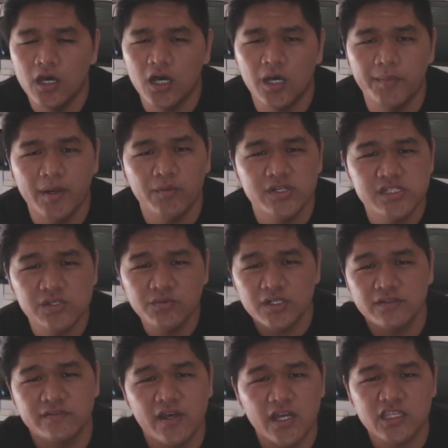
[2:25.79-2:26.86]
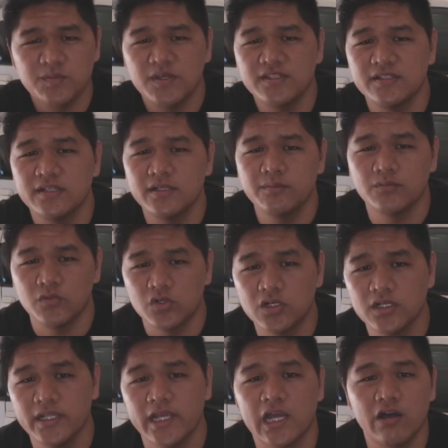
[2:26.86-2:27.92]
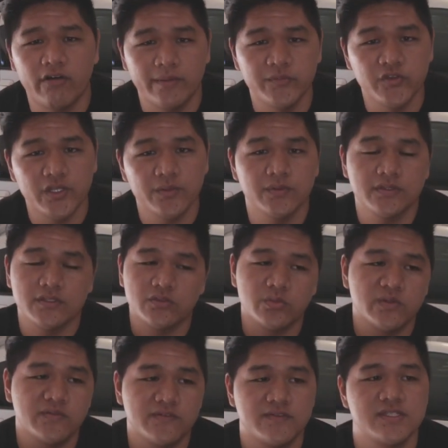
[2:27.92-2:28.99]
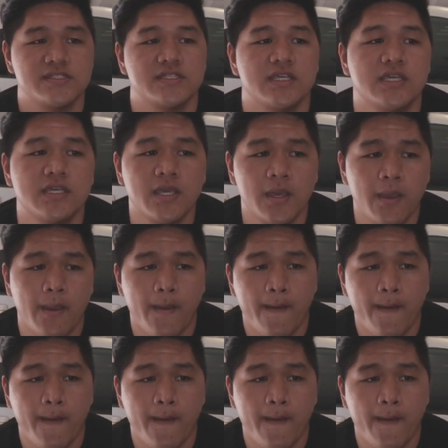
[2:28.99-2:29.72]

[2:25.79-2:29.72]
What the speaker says: I wish I would have documented it more, like how I'm doing with the 350Z.